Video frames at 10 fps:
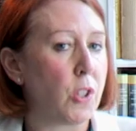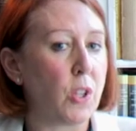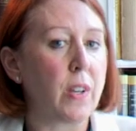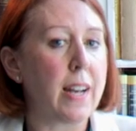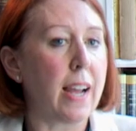So
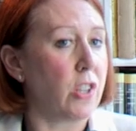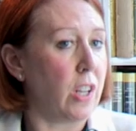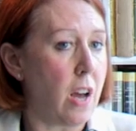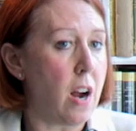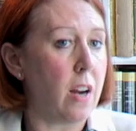you can actually
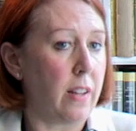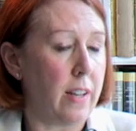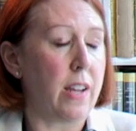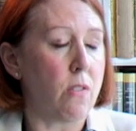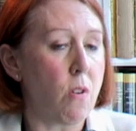
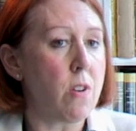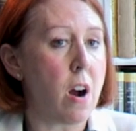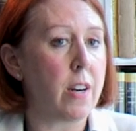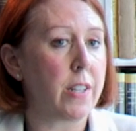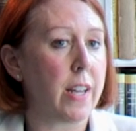calculate your own
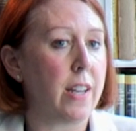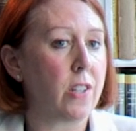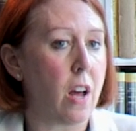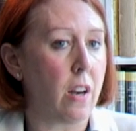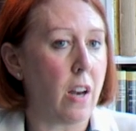heart age
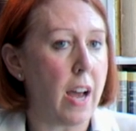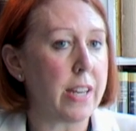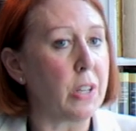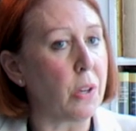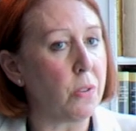
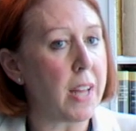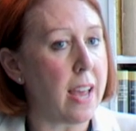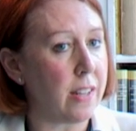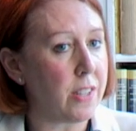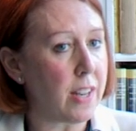online. You go to
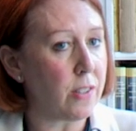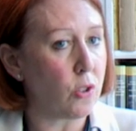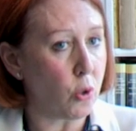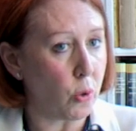NHS